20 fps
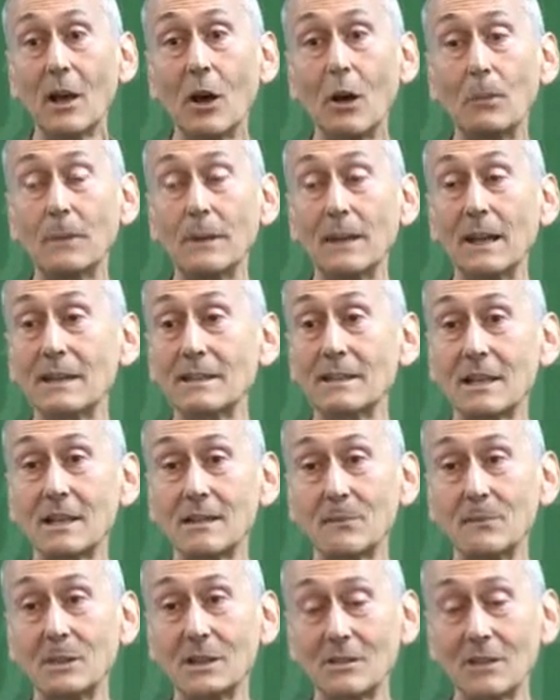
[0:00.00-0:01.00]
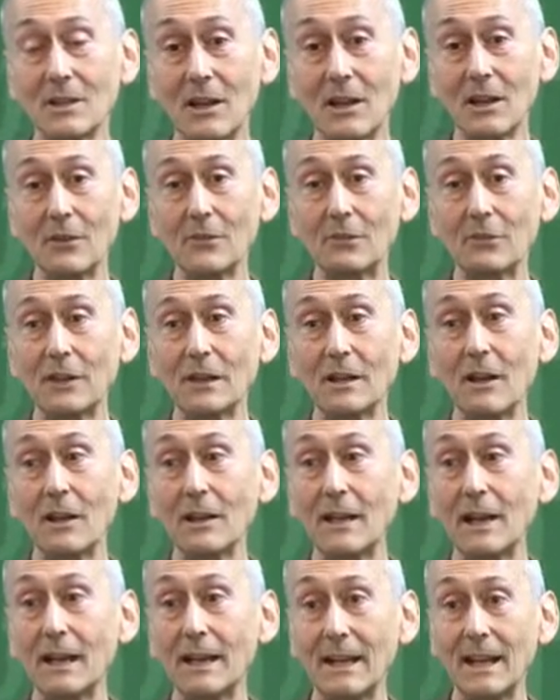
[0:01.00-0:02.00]
Open access means free
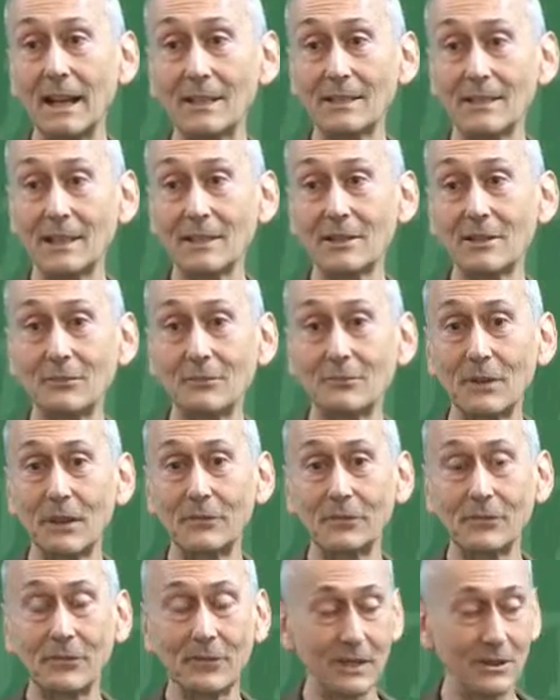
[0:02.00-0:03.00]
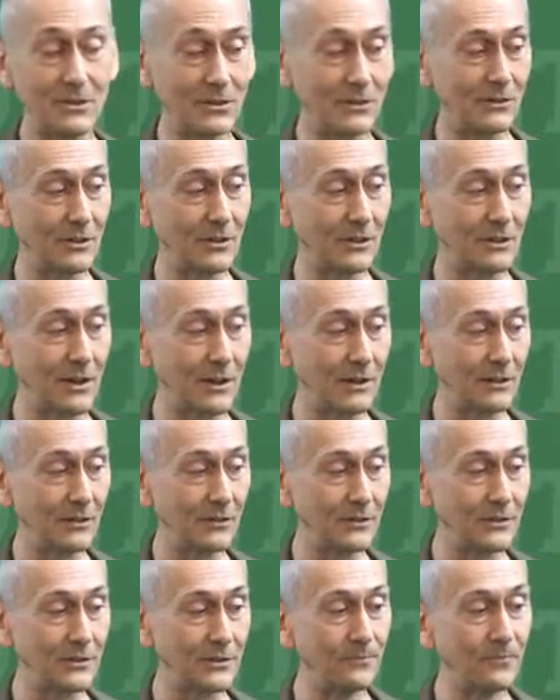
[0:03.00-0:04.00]
online access to refereed journal
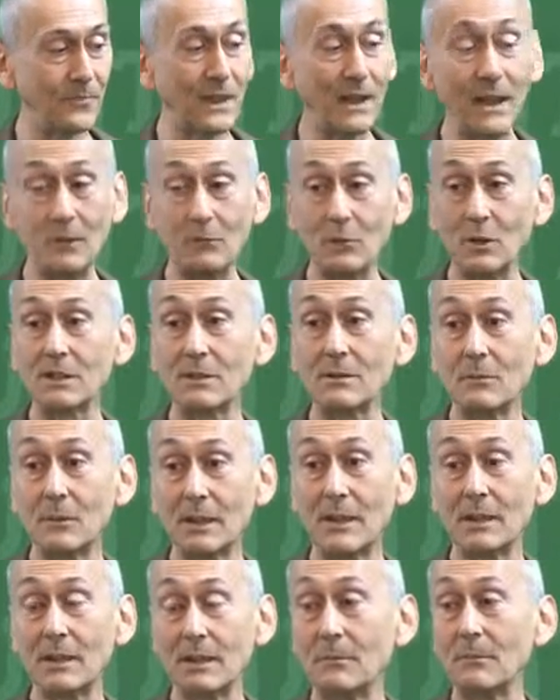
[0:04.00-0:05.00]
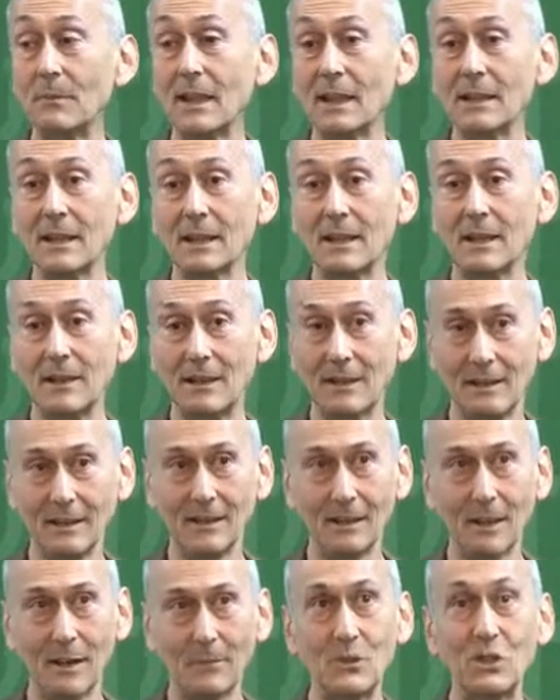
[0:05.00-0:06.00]
articles, and the
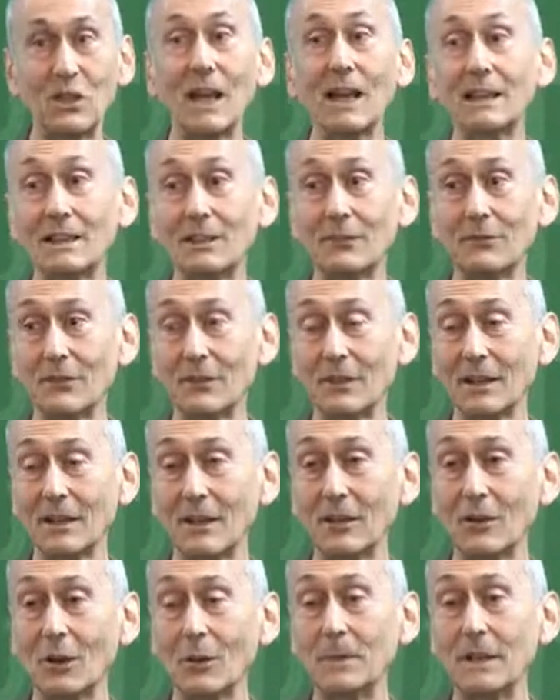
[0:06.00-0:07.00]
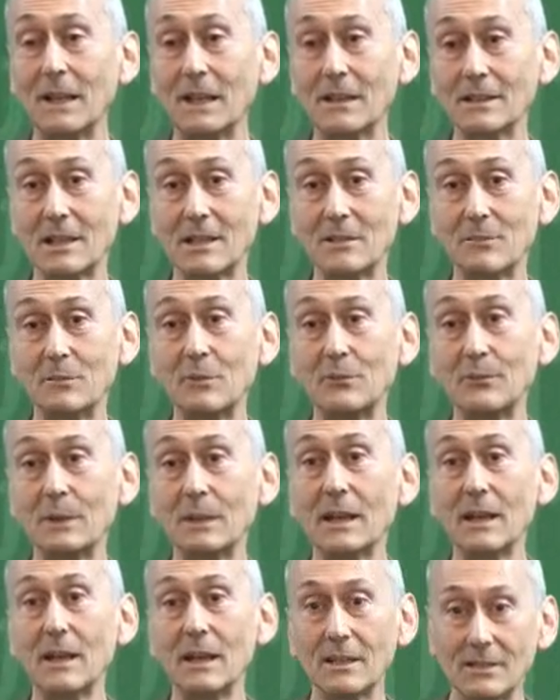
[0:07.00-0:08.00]
objective of the open access
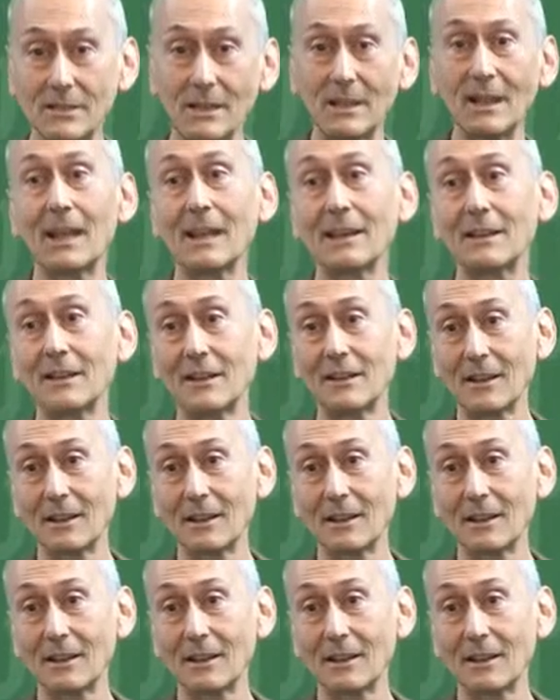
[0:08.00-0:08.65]
movement is to get